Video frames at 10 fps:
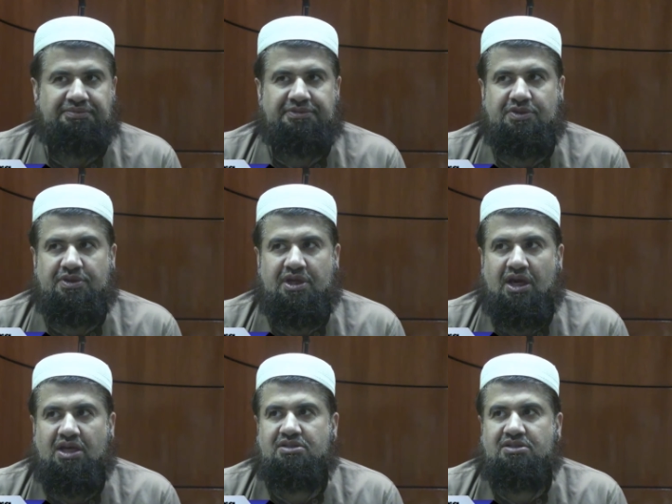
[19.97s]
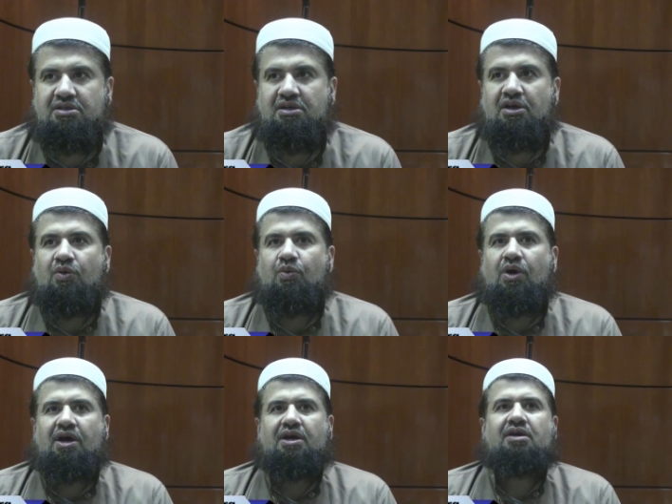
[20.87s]
So he asked
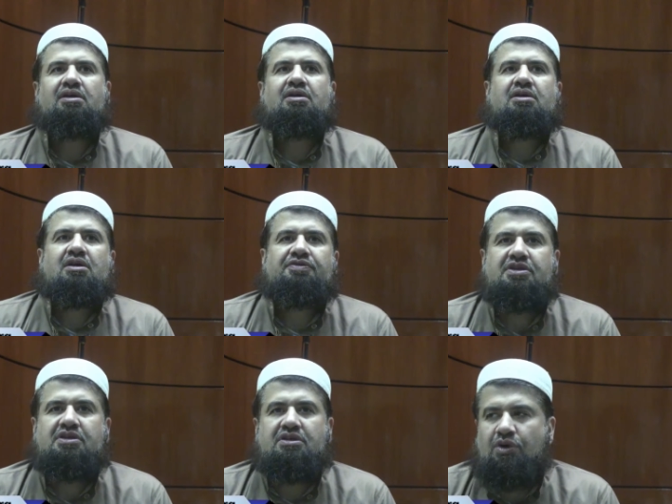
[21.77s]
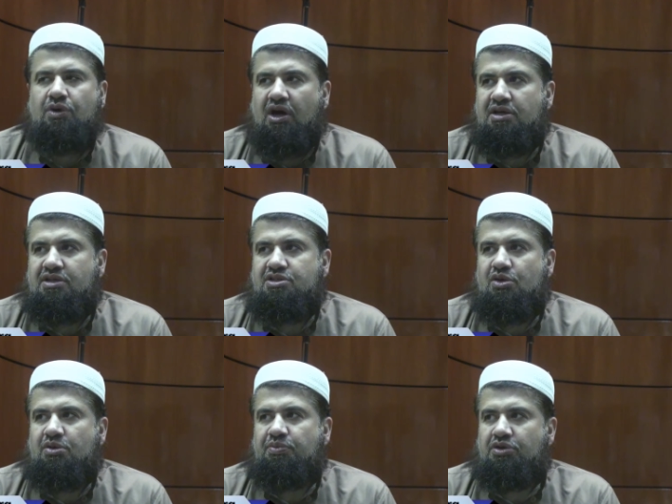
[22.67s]
why, if the dua is so
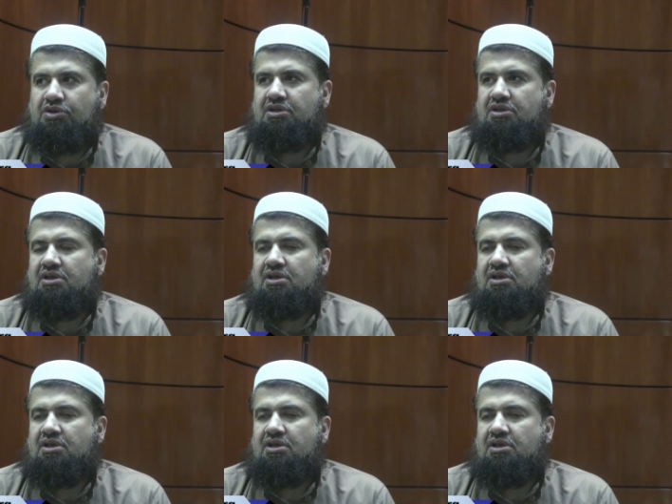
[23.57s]
important,